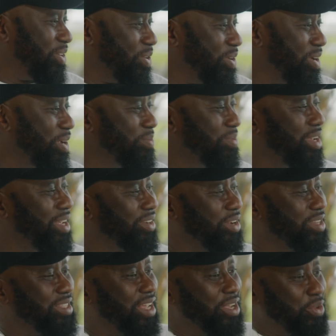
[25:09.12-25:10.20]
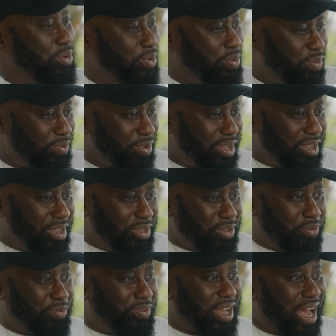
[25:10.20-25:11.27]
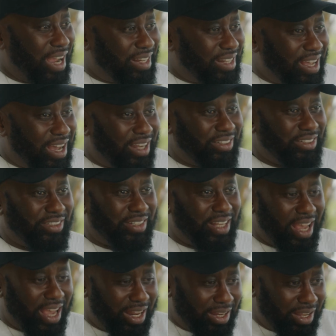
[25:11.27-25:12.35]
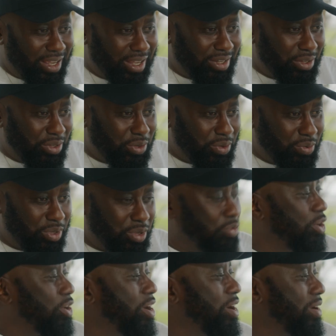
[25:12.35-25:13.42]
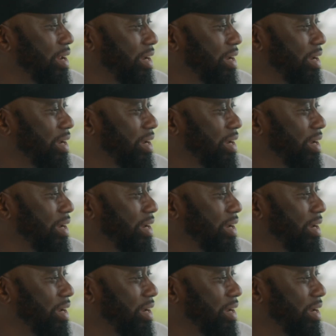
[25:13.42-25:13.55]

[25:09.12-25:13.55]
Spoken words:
You know what I mean? Because then you've gotten the understanding. You will learn a